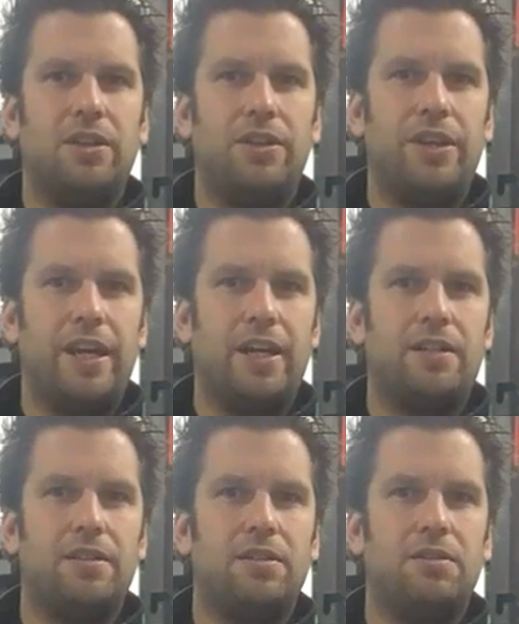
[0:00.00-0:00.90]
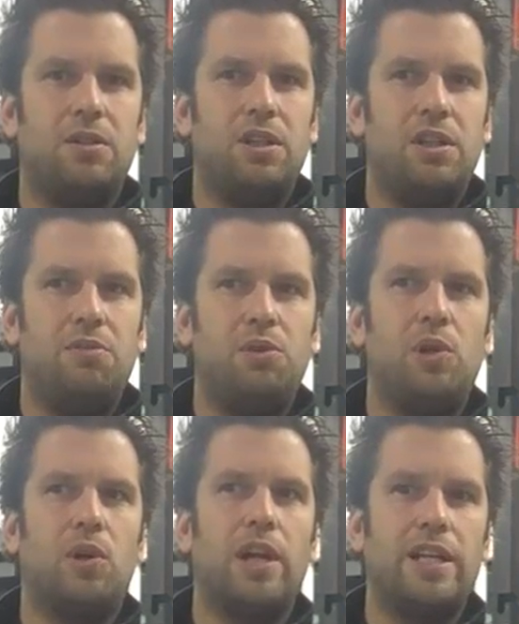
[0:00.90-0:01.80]
that if we
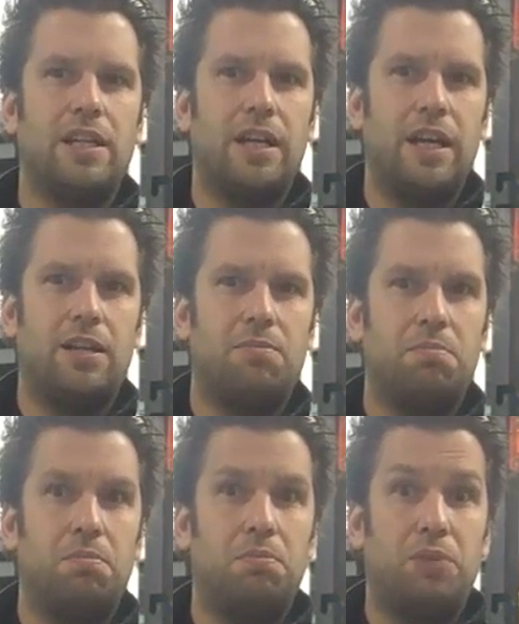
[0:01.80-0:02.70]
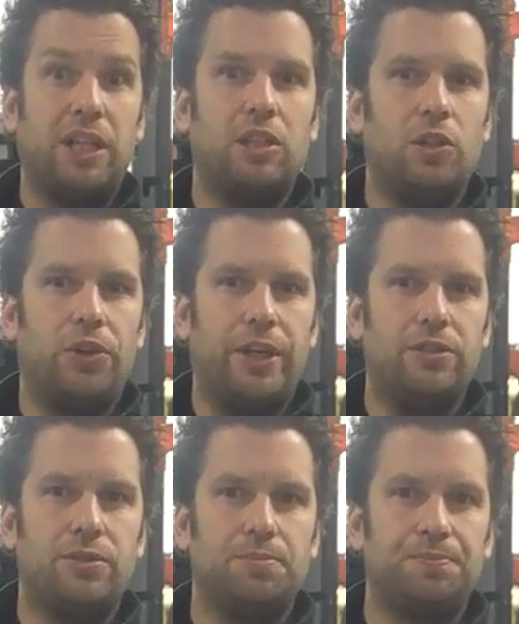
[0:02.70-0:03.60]
look later at practical
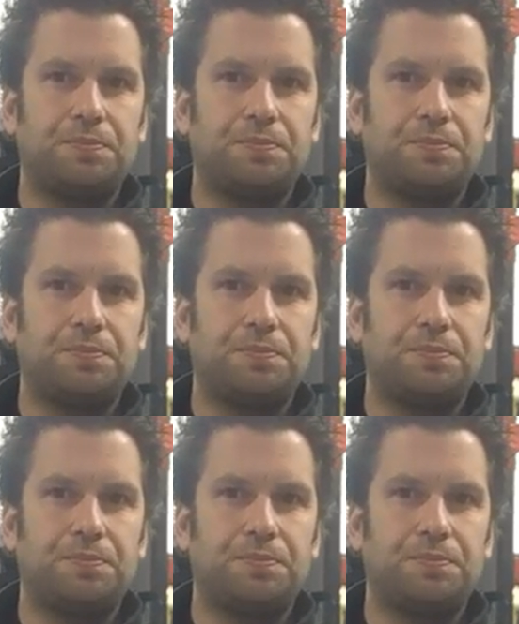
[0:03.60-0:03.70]
things,